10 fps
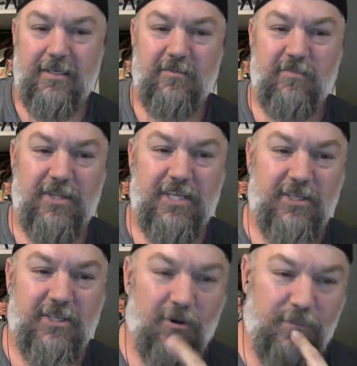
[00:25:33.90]
But this
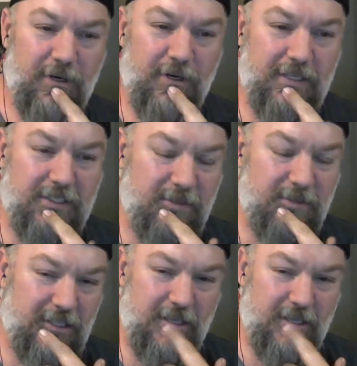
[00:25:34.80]
whole book, to me,
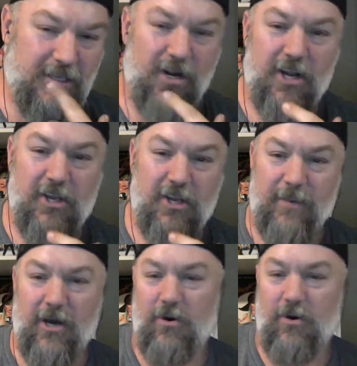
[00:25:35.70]
they're arguing about,
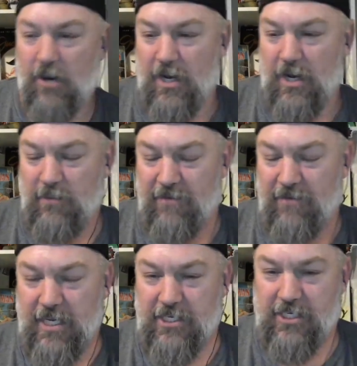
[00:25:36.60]
I want to move the
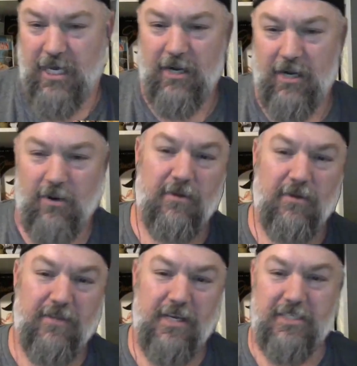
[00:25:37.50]
kitchen out, I want to move
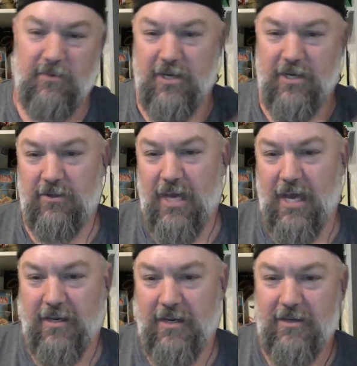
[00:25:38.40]
this, I want to do that,
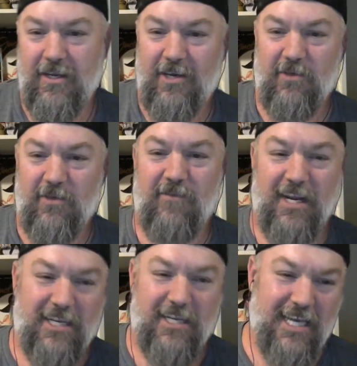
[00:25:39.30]
and they're fighting
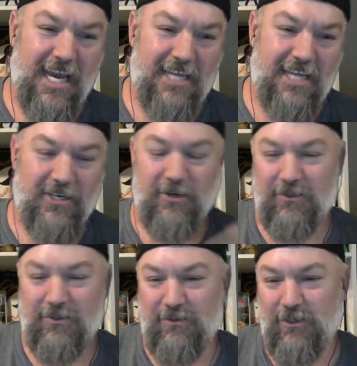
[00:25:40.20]
these guys, are going
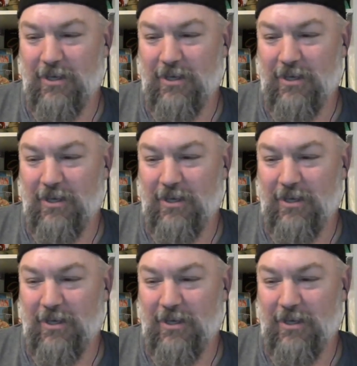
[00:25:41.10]
through.